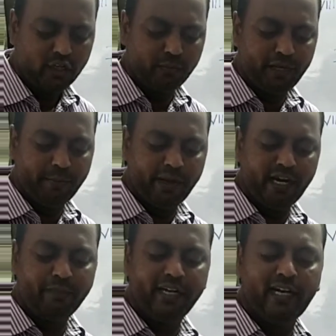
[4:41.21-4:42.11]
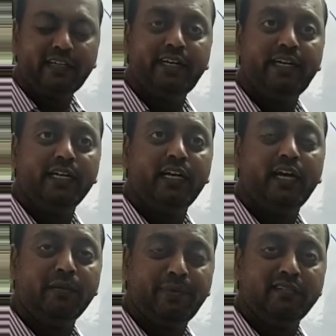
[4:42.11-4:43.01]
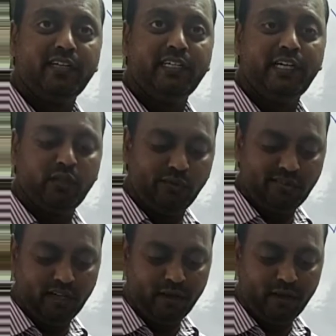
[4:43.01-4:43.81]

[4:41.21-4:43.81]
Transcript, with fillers: to be made by elected uh, representatives